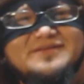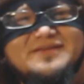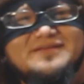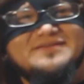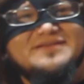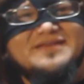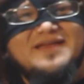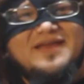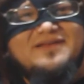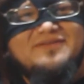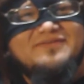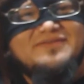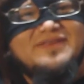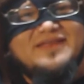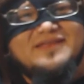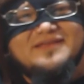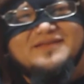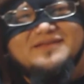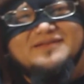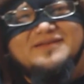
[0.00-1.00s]
It's kind of
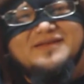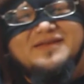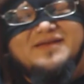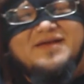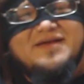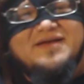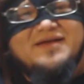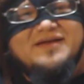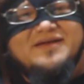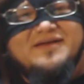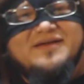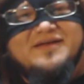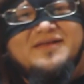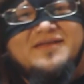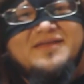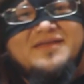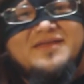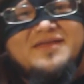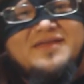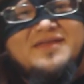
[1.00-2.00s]
like,
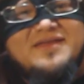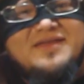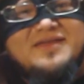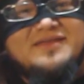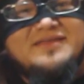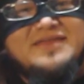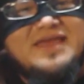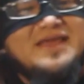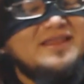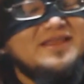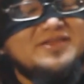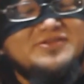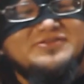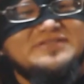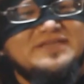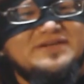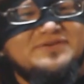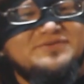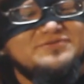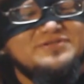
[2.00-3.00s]
yeah, like you
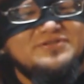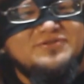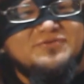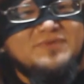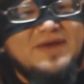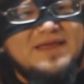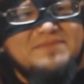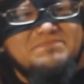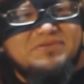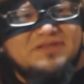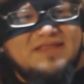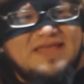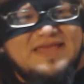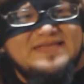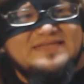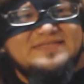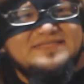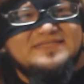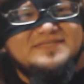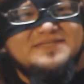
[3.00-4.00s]
said, it was in the right
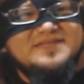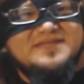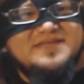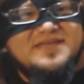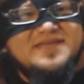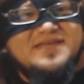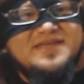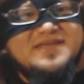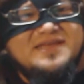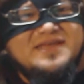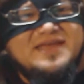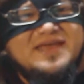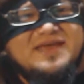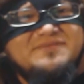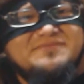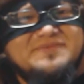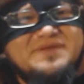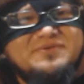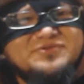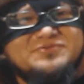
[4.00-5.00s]
place,
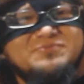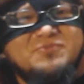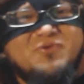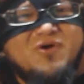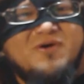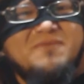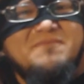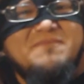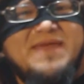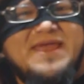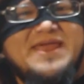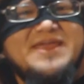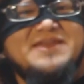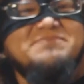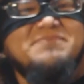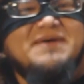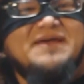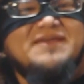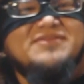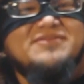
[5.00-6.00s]
and it was more
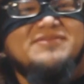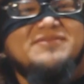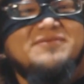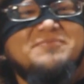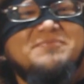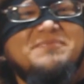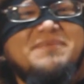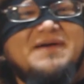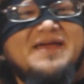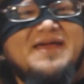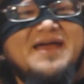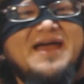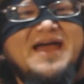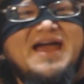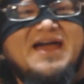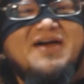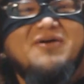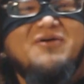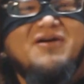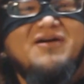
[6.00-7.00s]
made by
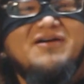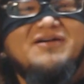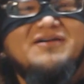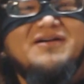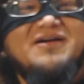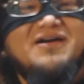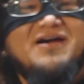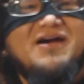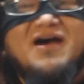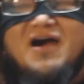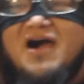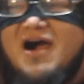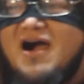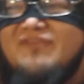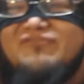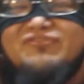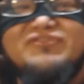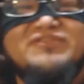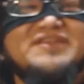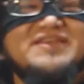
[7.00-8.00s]
how
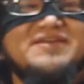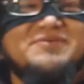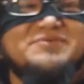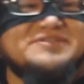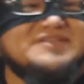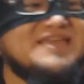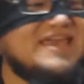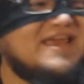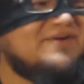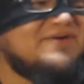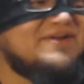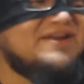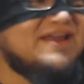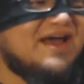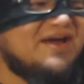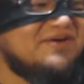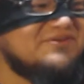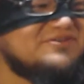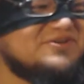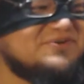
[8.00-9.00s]
awfully it was carried
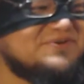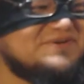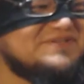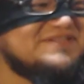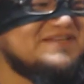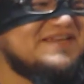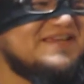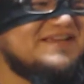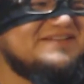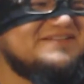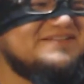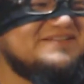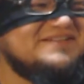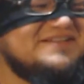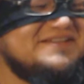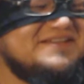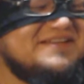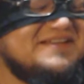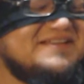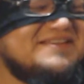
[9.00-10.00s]
out towards the
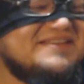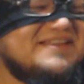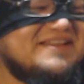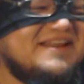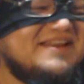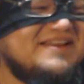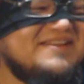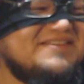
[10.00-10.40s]
end than